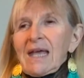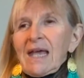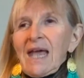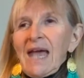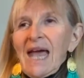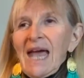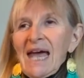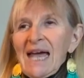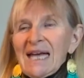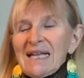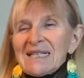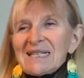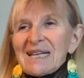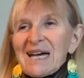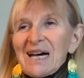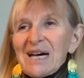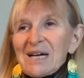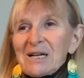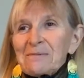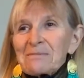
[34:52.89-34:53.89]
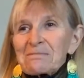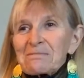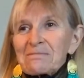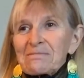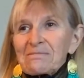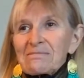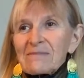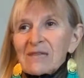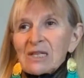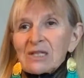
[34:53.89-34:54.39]
And
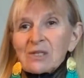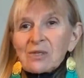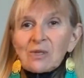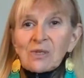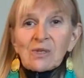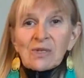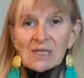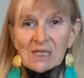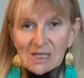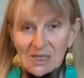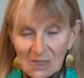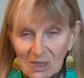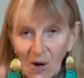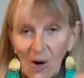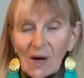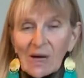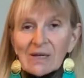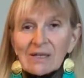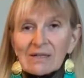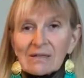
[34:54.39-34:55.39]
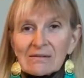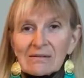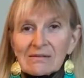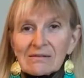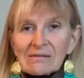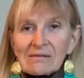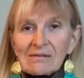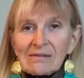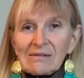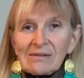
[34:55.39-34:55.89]
so you're going to start
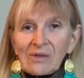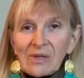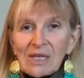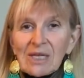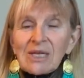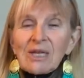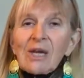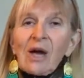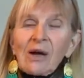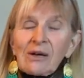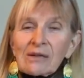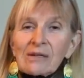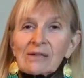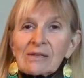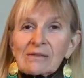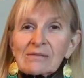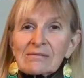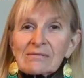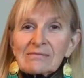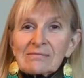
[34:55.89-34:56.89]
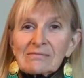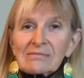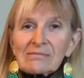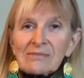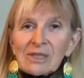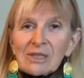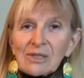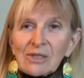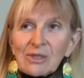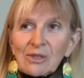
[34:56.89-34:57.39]
looking younger
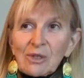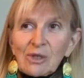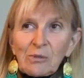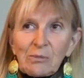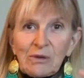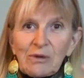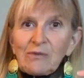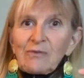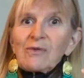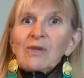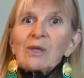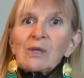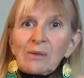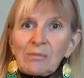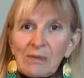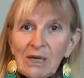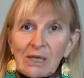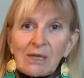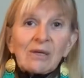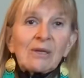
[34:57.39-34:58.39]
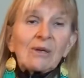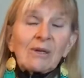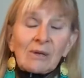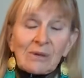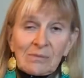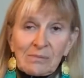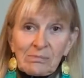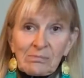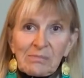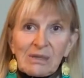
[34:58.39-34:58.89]
because you're going to be feeling better. You're going
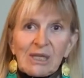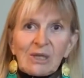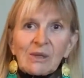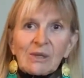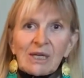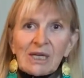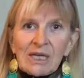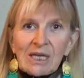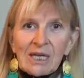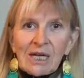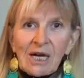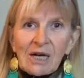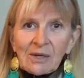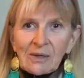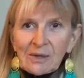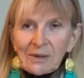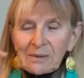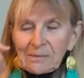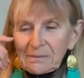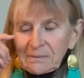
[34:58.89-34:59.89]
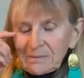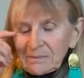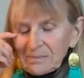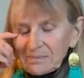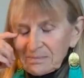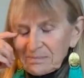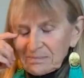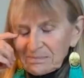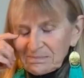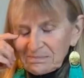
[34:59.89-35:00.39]
to be looking younger,
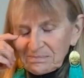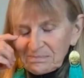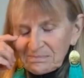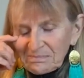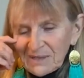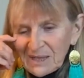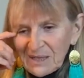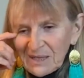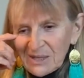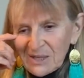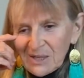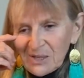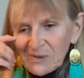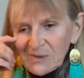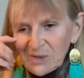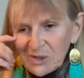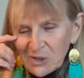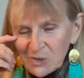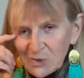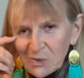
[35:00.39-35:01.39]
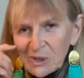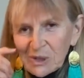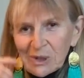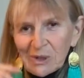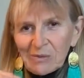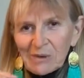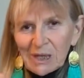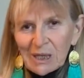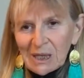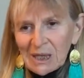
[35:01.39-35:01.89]
which is really,
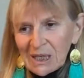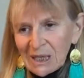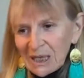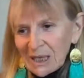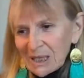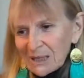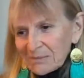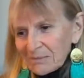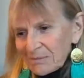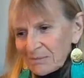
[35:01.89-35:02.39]
really neat.